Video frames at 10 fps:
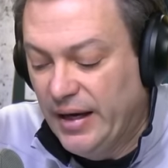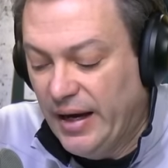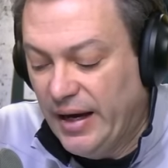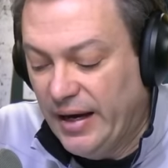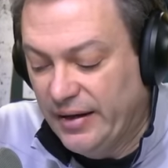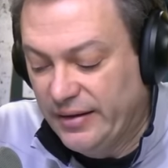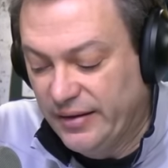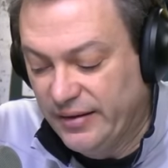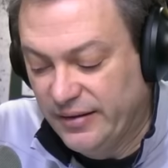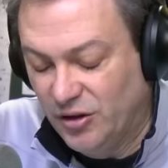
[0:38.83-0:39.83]
And
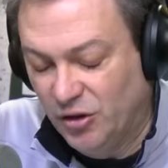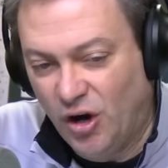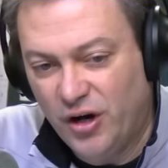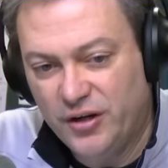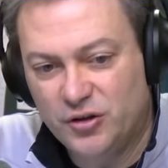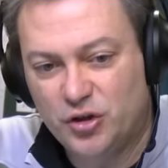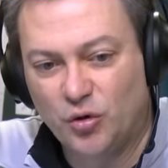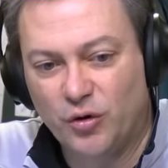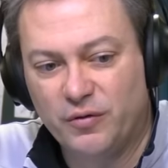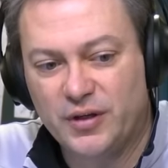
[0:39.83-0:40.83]
the long and the
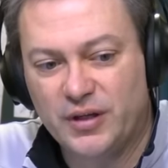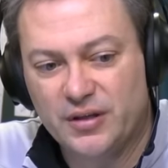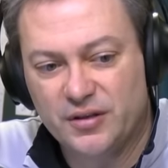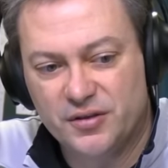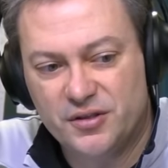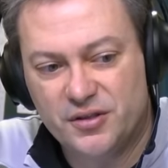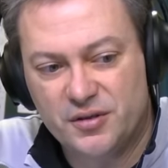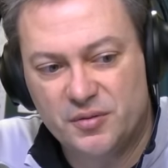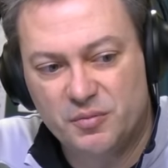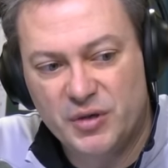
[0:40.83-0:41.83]
short of it
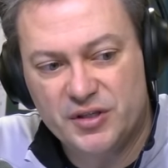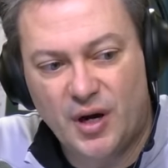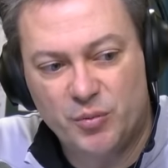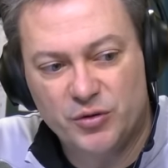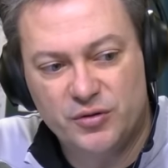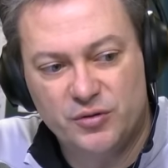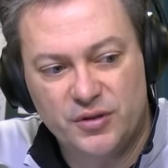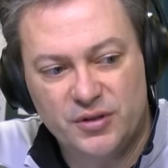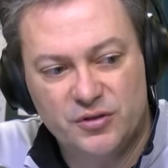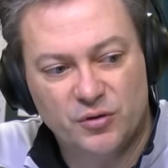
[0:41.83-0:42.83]
is missed
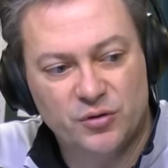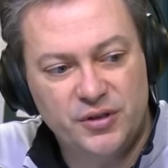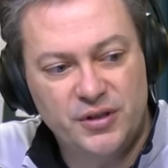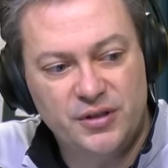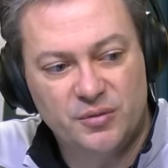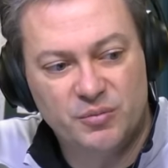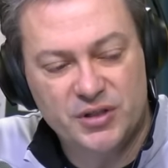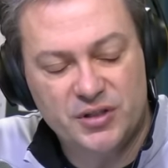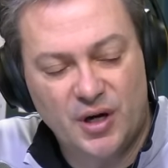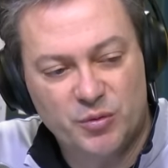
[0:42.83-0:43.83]
opportunities early,
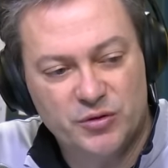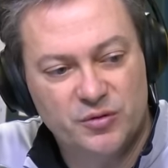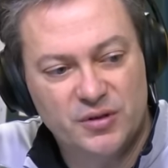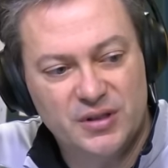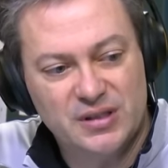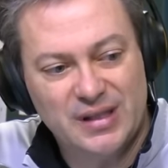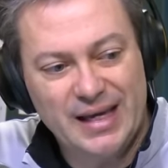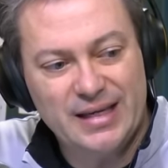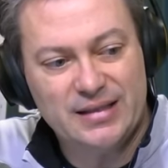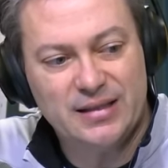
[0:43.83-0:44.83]
missed opportunities
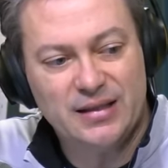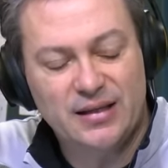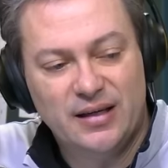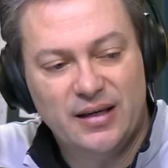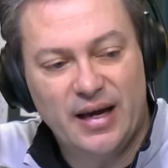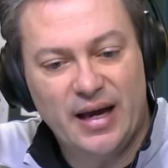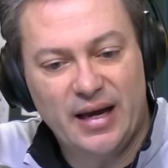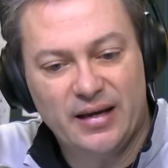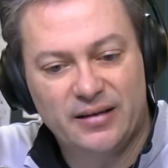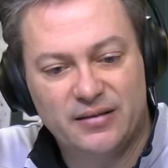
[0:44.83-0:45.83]
late,
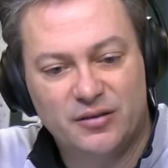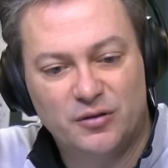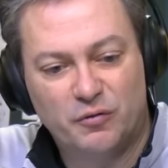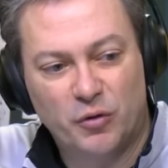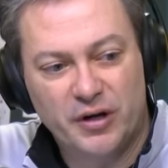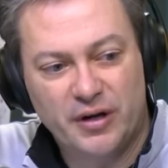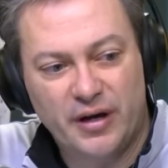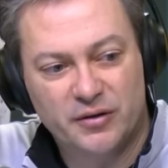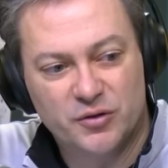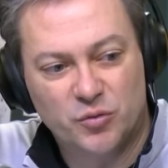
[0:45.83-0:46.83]
and the
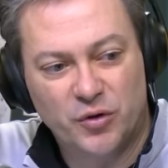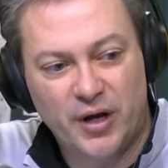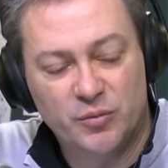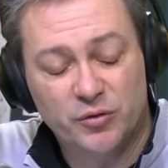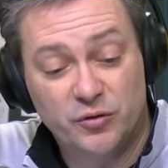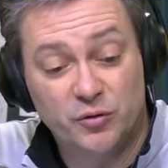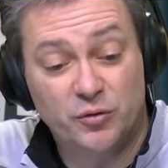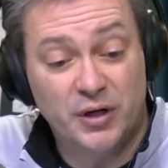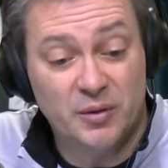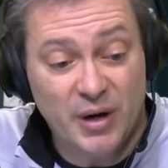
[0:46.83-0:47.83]
49ers were able to,
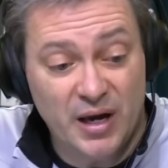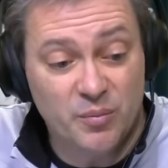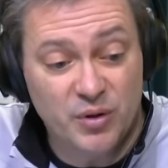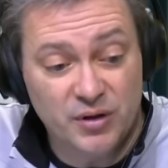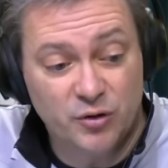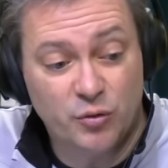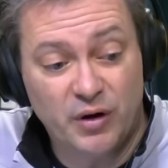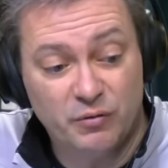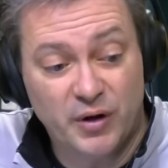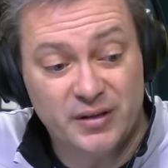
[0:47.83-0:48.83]
in my opinion,
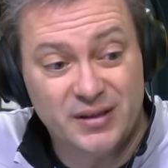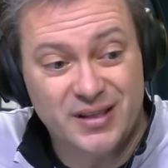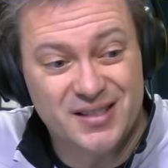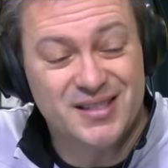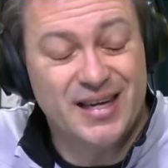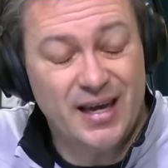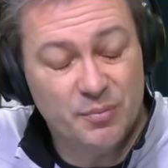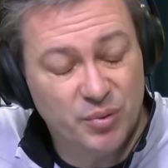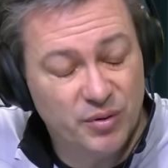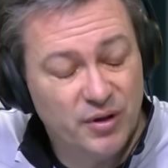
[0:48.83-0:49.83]
quite frankly,
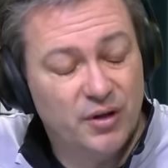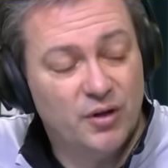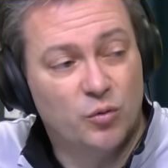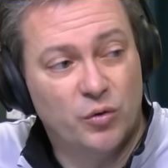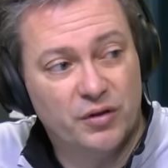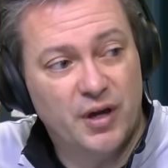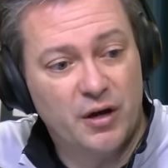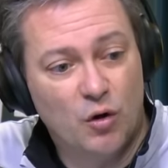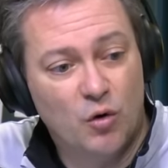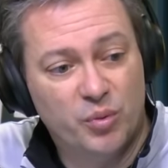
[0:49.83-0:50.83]
escape with a
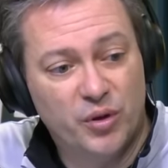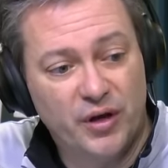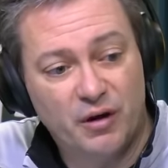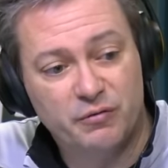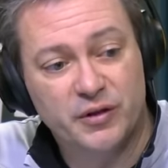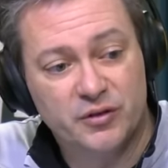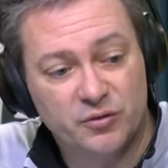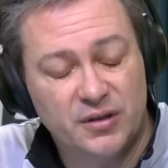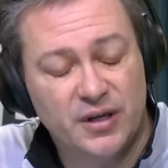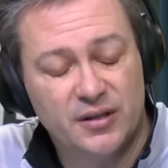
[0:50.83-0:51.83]
home playoff
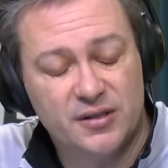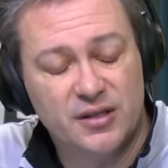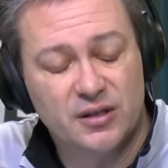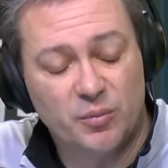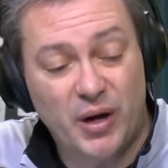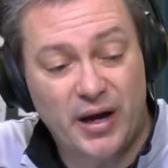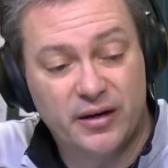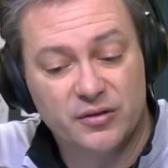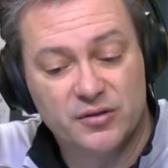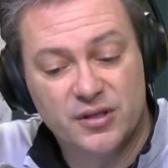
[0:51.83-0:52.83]
victory that sent the
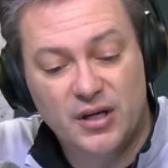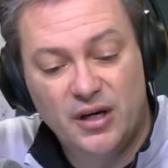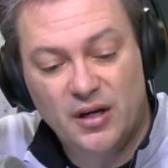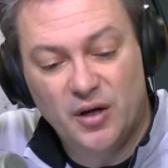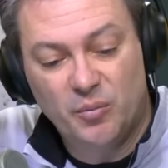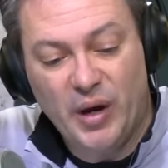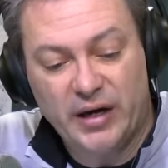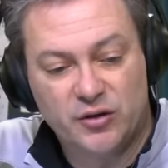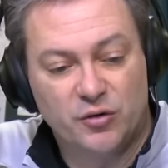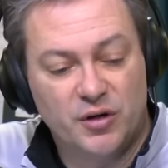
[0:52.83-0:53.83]
Packers
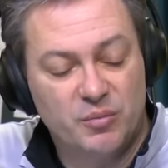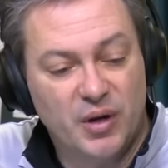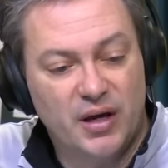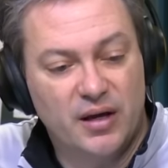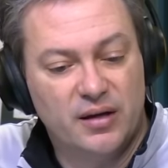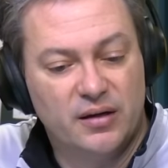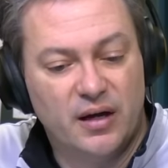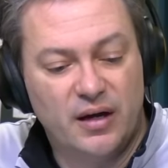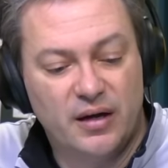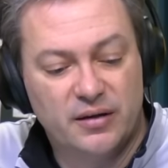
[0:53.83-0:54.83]
back to Green Bay
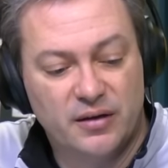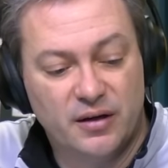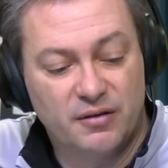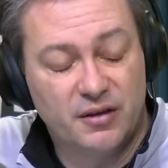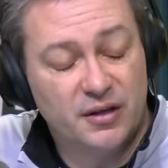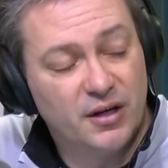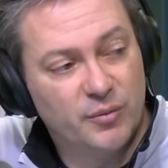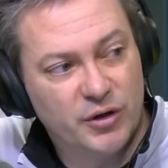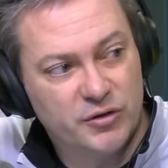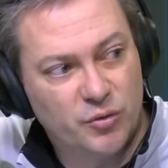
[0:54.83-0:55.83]
and thinking
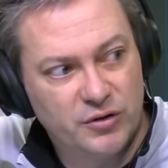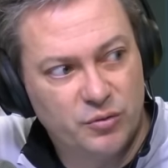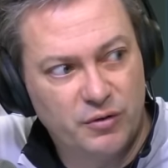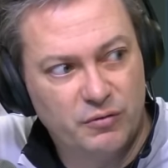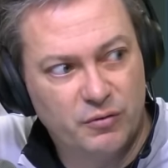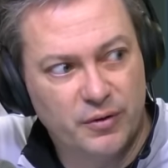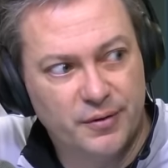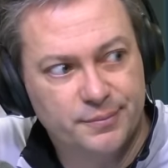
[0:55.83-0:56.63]
about 2024.